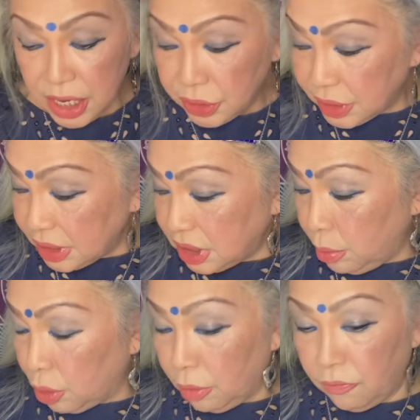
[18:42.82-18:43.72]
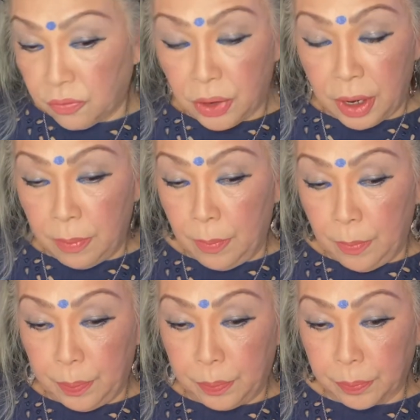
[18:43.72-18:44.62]
here's a symbol for
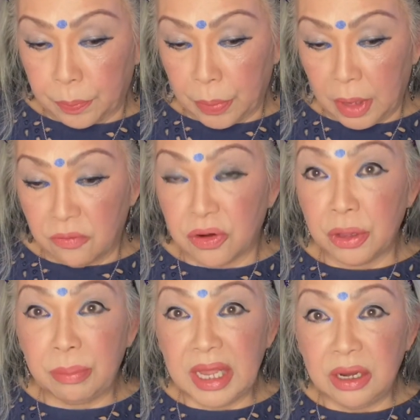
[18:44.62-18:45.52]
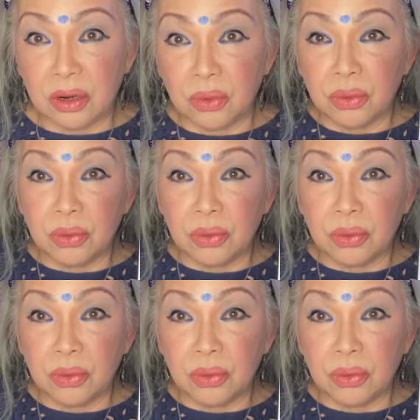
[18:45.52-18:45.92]
for the Bindu.